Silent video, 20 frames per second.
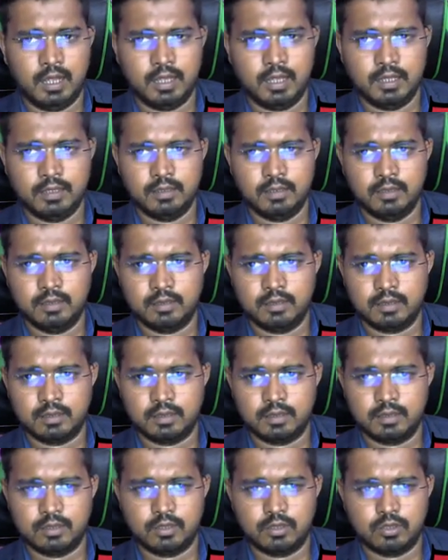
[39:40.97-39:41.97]

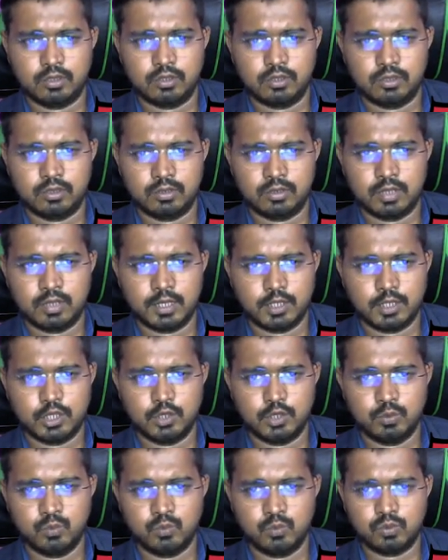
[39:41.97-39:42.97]
And
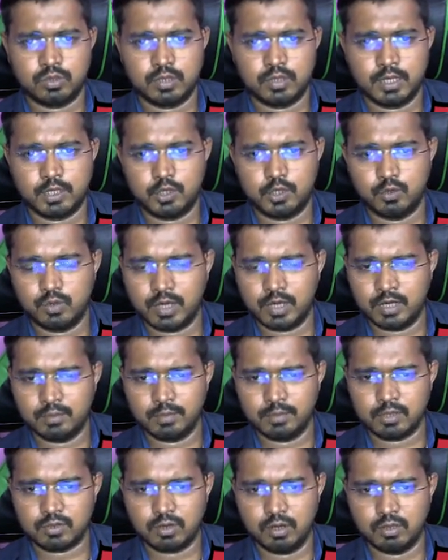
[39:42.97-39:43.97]
thank you,
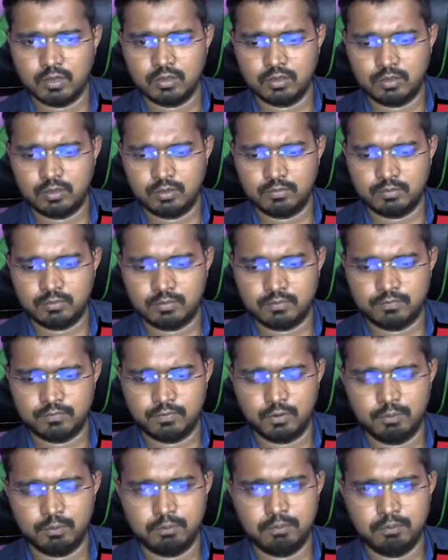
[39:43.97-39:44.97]
Dynamics Con,
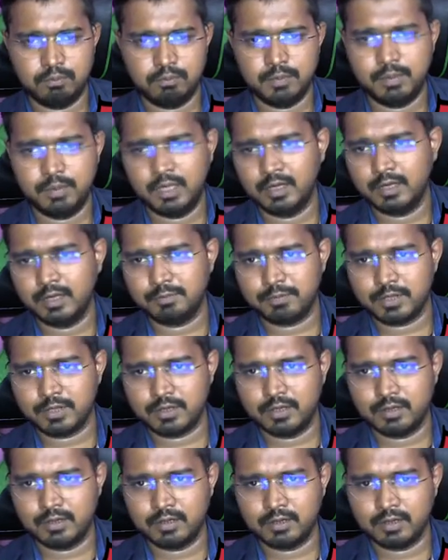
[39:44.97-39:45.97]
for me being a
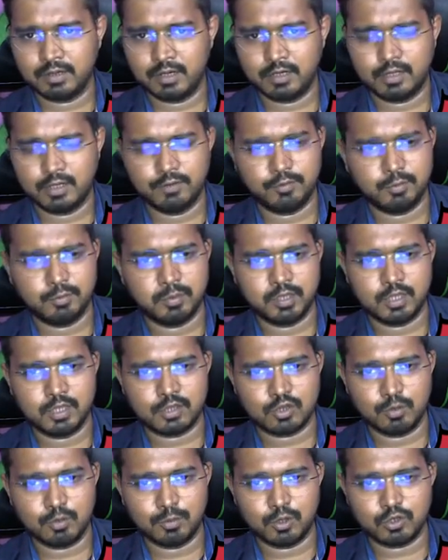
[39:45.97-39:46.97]
presenter and giving me
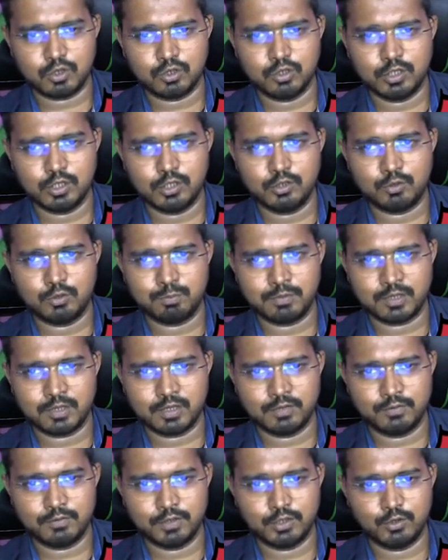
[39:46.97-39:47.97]
this opportunity to
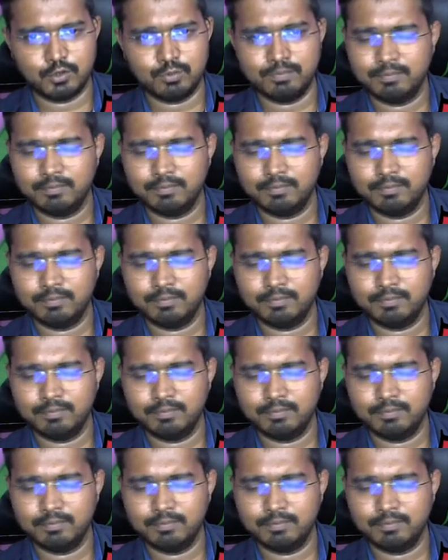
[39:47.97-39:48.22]
present with